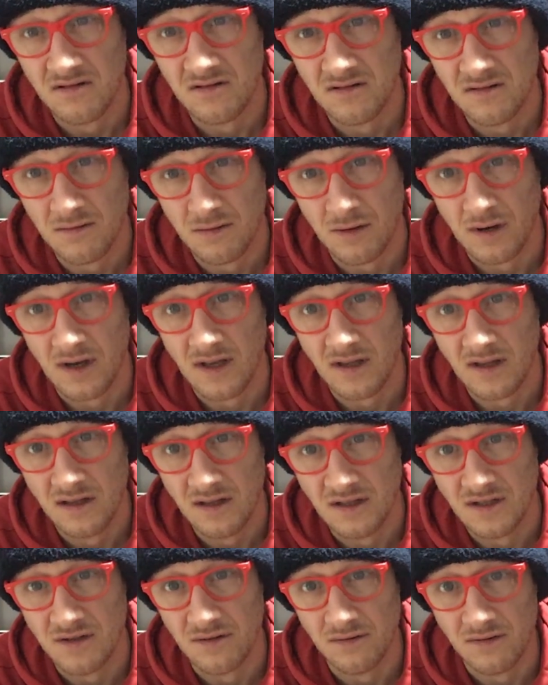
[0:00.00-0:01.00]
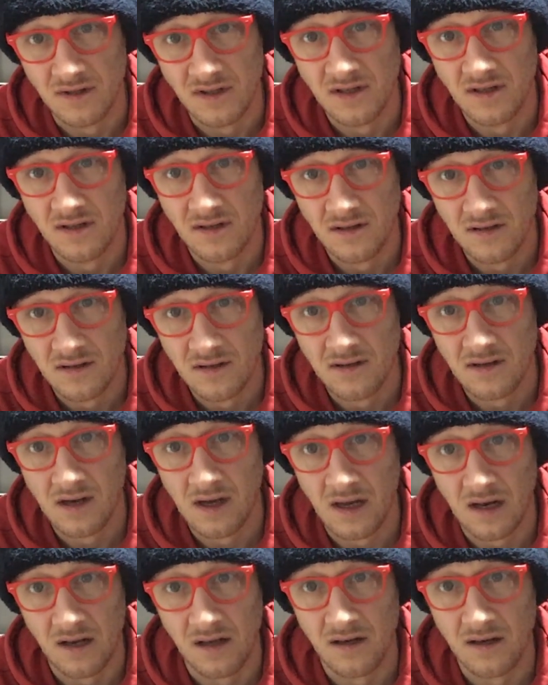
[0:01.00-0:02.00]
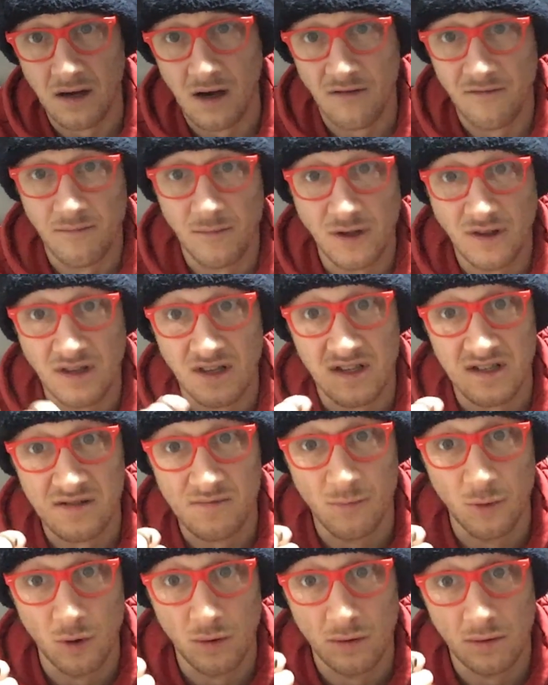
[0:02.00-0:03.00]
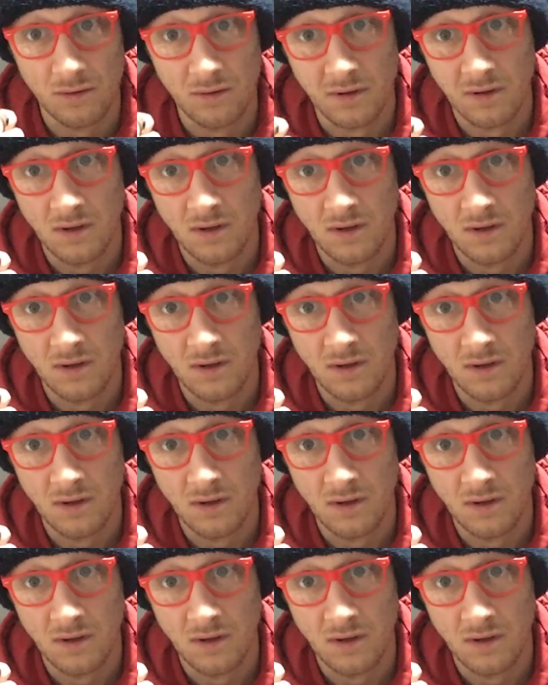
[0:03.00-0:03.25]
quite enjoyed Alien Covenant. There's more